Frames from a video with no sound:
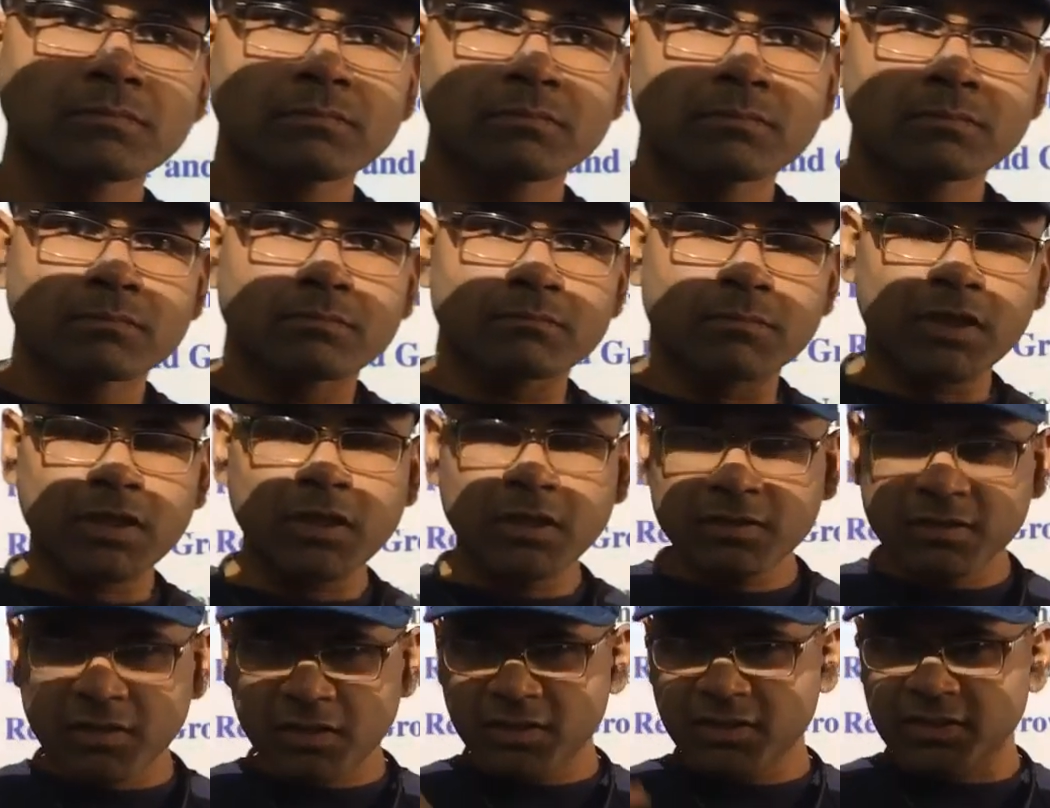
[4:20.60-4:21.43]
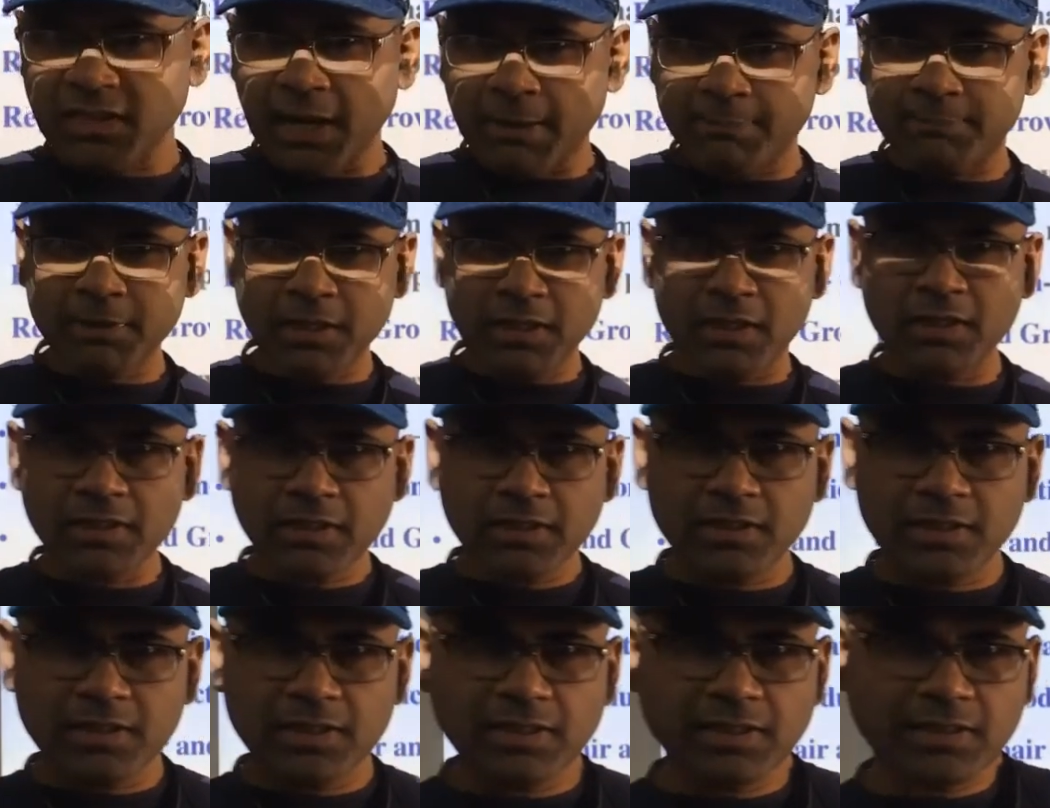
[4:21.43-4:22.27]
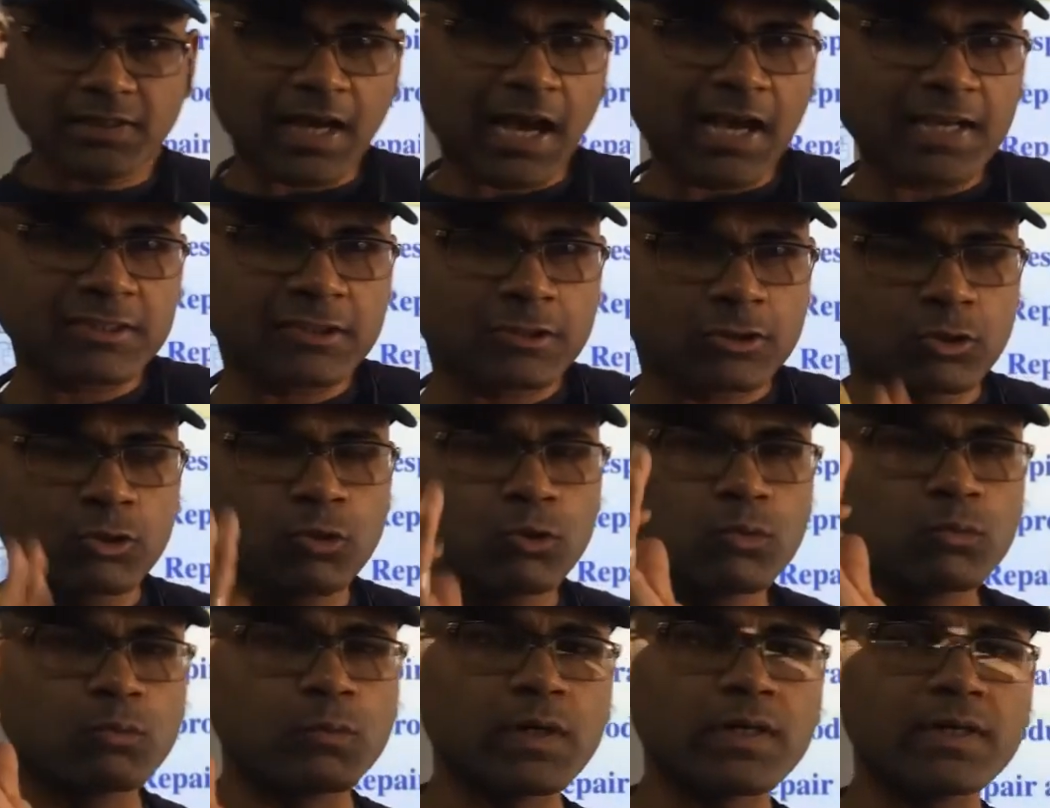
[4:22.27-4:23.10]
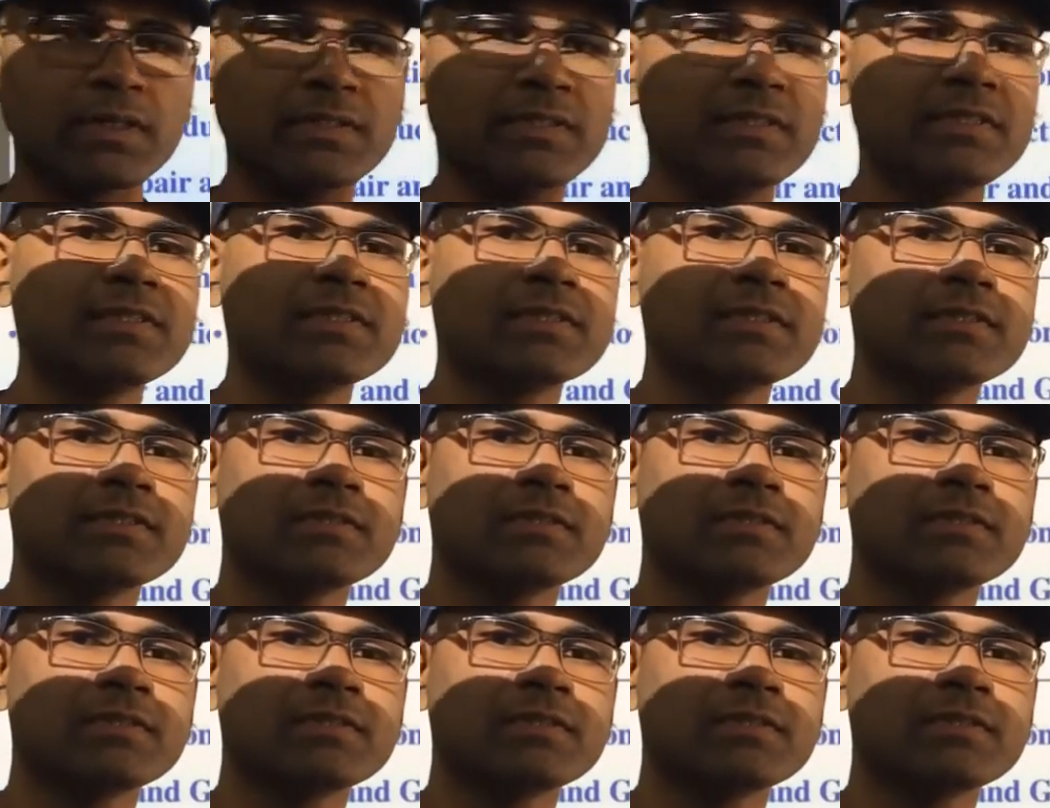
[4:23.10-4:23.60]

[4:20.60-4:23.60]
because this chapter has two words,